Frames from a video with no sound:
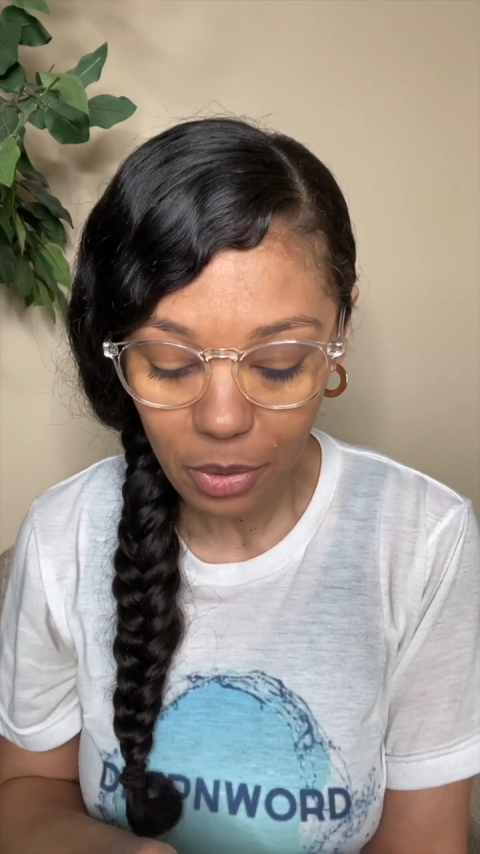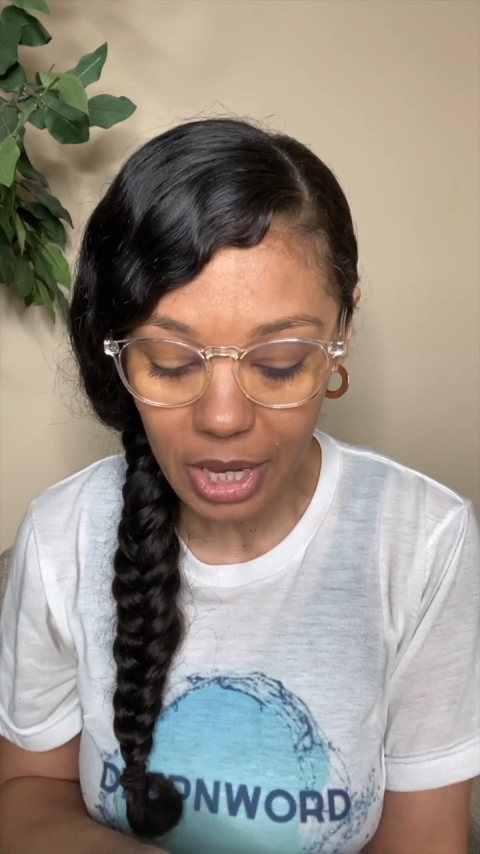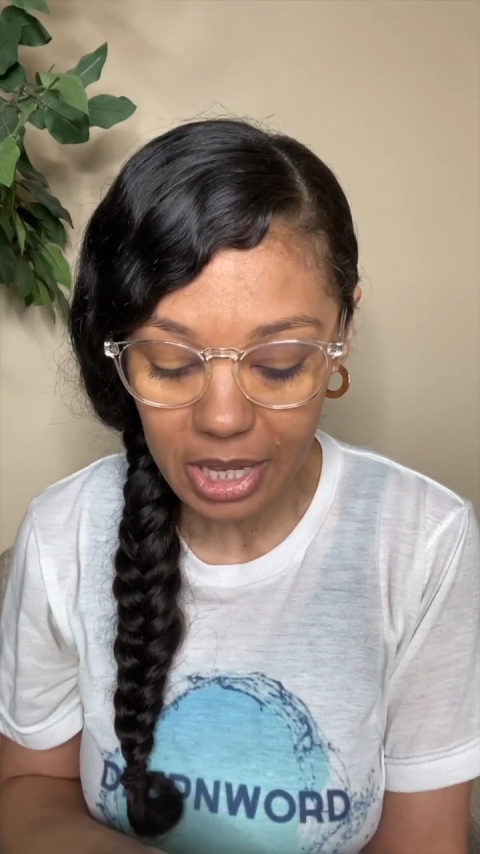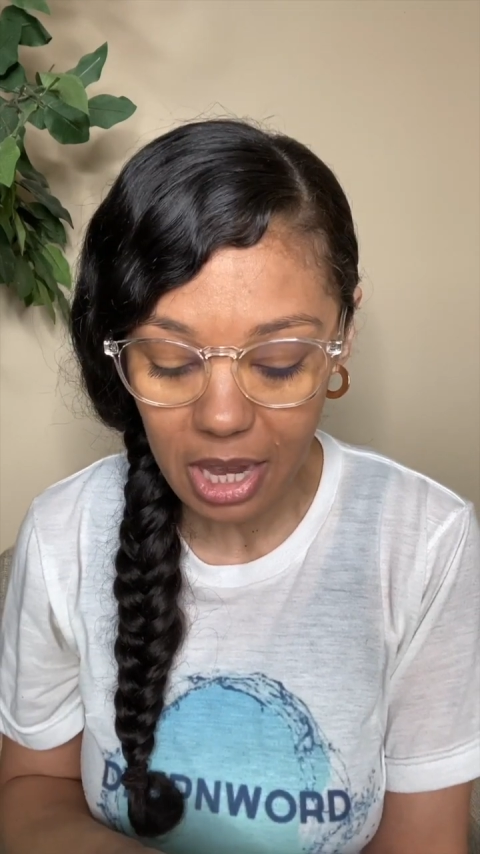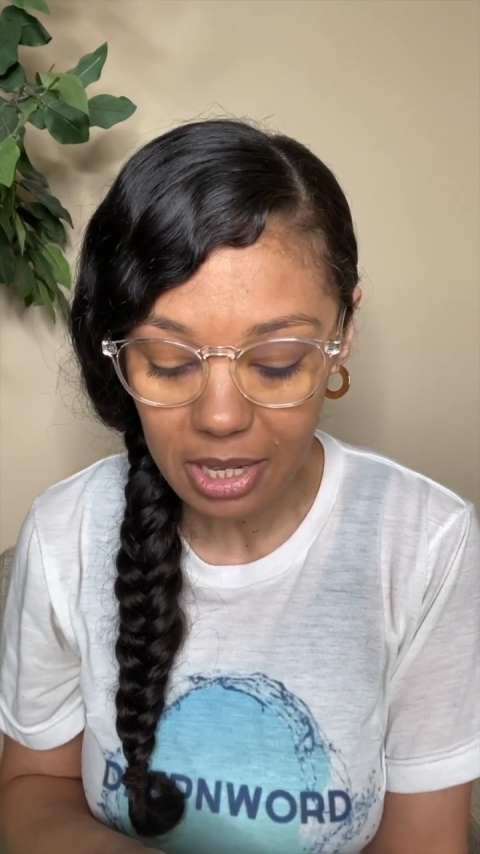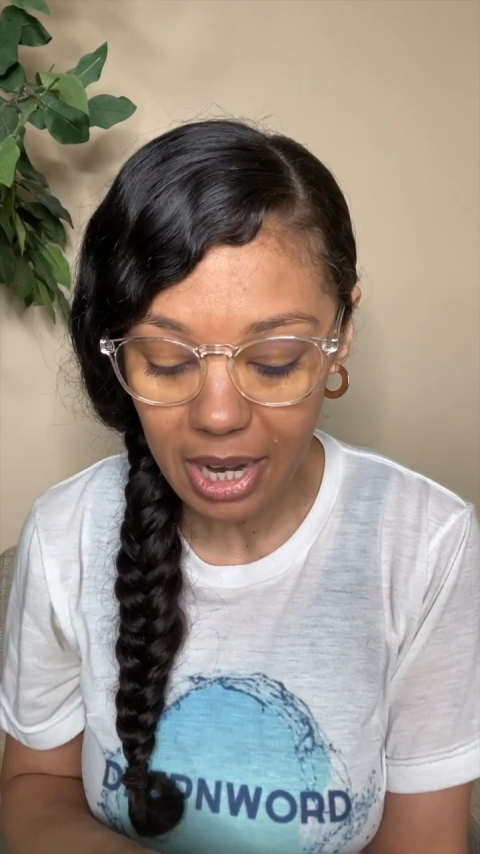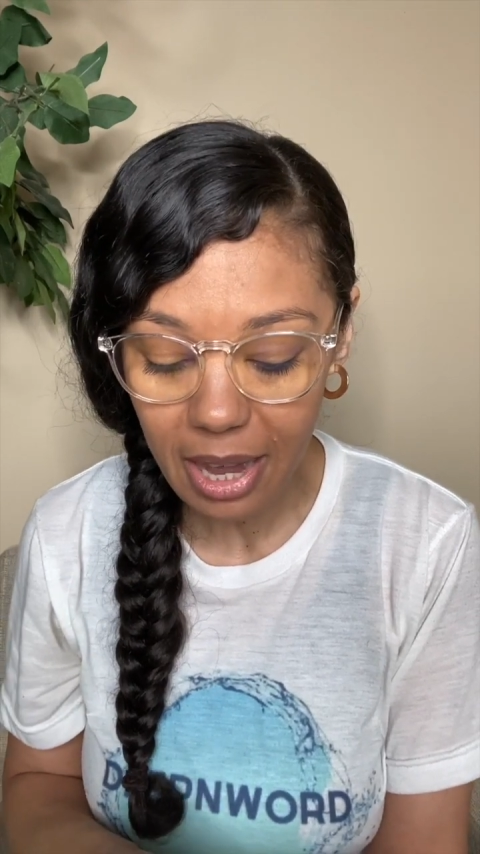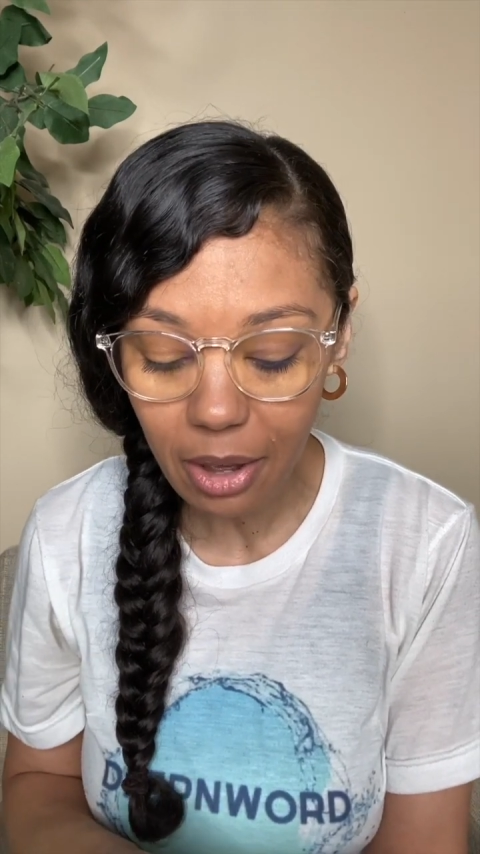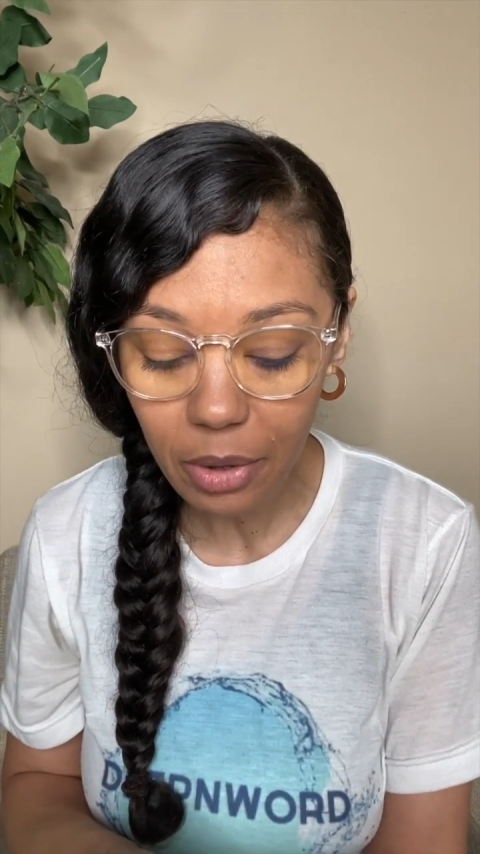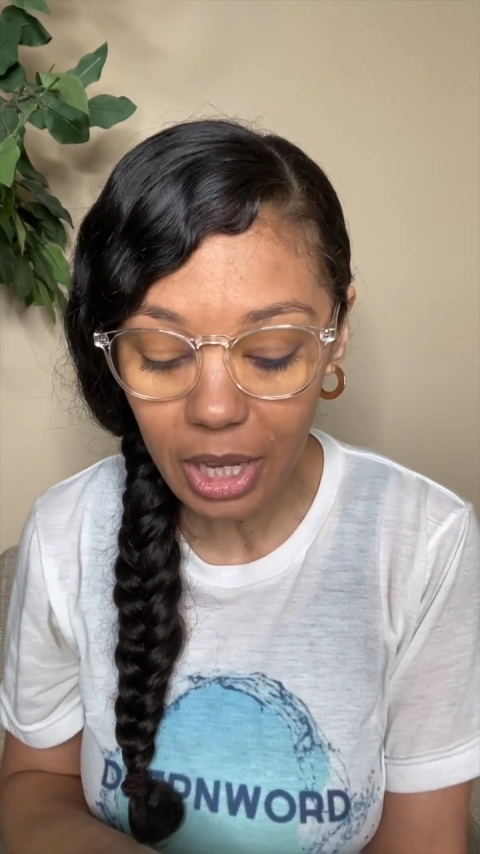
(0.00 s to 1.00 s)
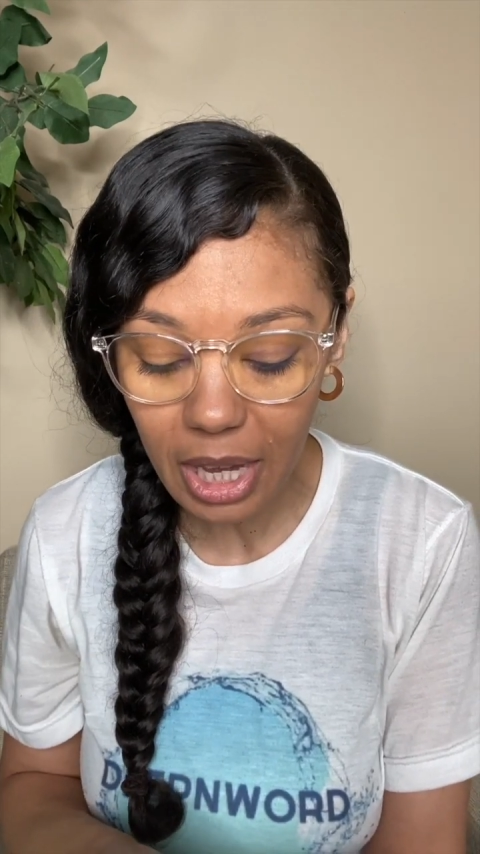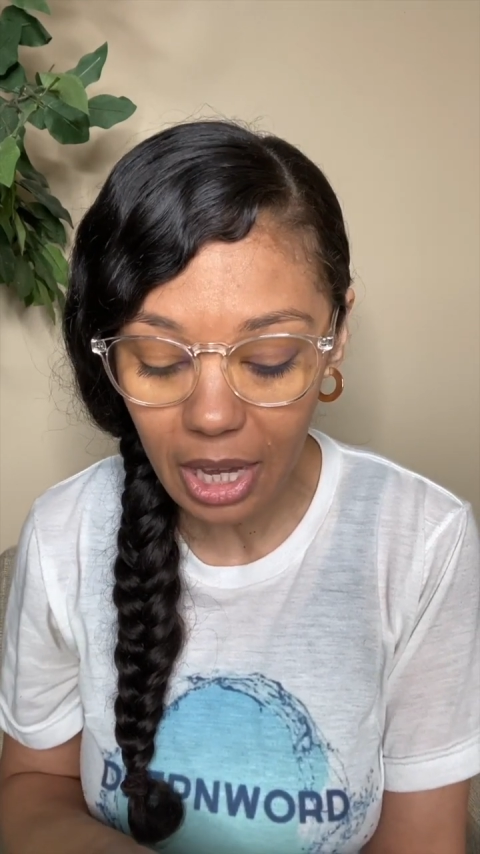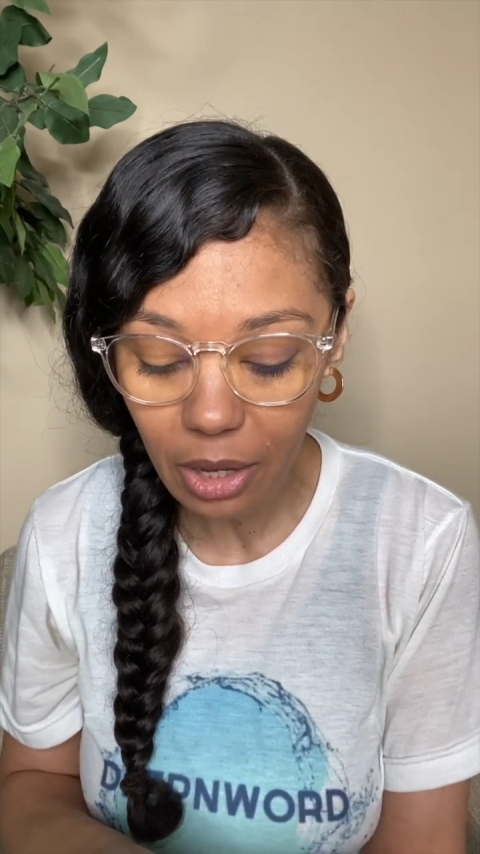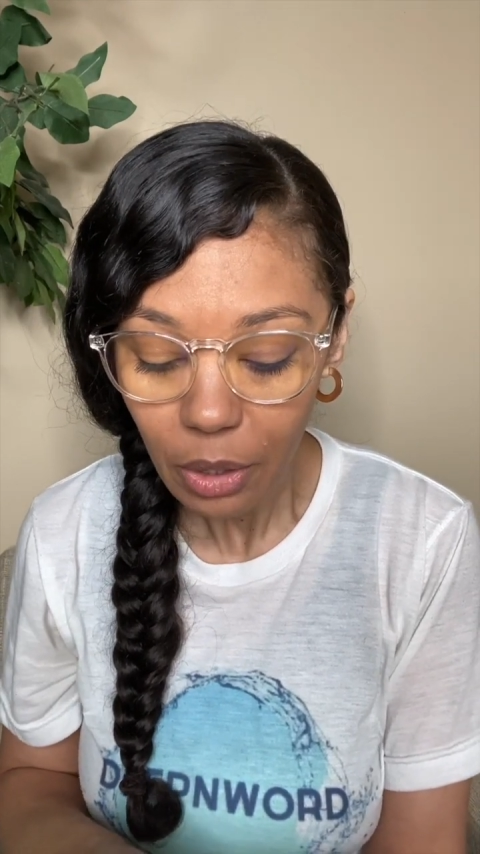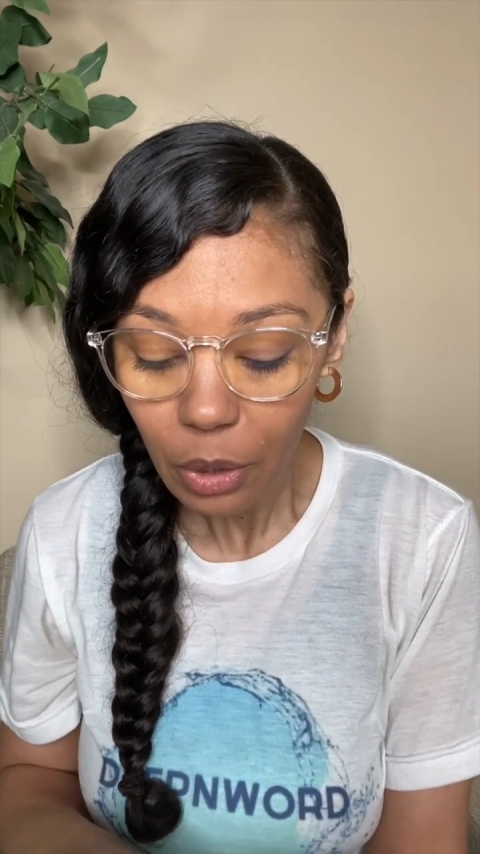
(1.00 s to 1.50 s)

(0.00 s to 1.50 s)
He says, Now he